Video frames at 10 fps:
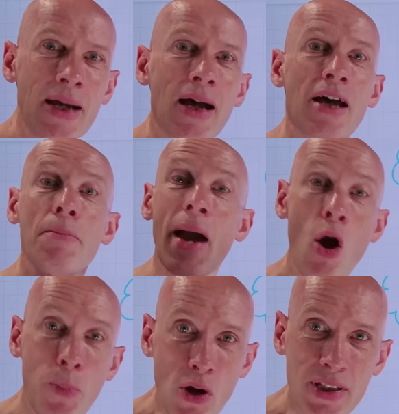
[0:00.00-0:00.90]
Uh, the
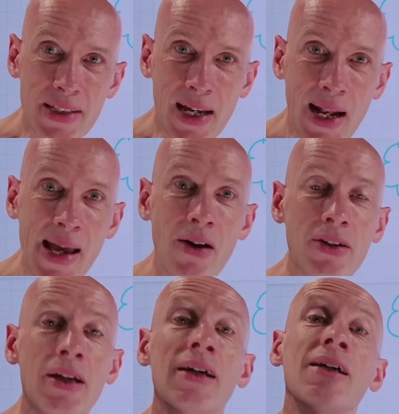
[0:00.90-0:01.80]
mailboxes in the
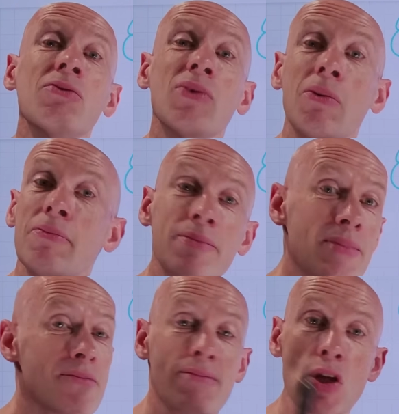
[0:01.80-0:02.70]
cloud, well,
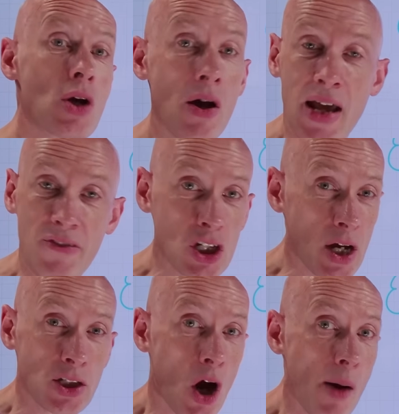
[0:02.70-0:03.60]
you can't have
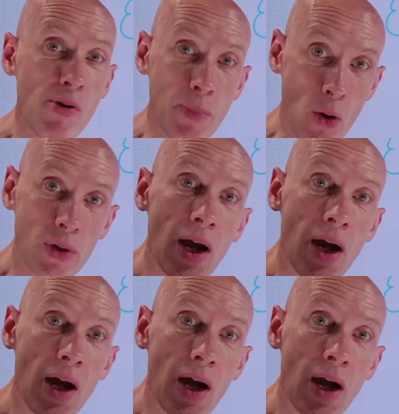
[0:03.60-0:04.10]
Exchange hybrid mode.